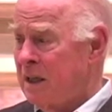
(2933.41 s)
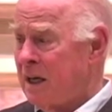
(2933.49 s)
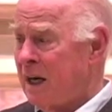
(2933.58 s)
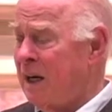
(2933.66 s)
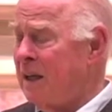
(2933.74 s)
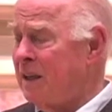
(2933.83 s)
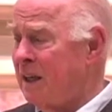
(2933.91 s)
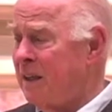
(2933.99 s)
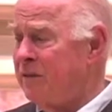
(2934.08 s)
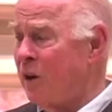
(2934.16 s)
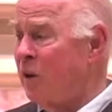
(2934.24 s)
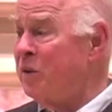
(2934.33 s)

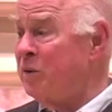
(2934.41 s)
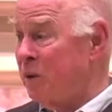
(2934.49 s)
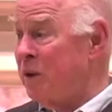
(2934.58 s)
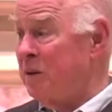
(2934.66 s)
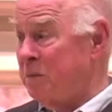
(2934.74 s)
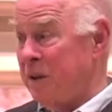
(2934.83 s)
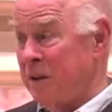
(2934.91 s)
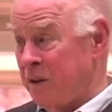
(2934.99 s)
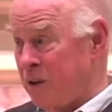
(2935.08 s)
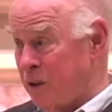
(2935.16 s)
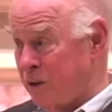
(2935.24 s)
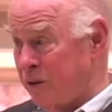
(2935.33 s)
I've always wanted to be a
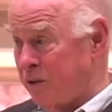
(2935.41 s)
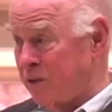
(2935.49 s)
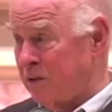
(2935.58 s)
nurse.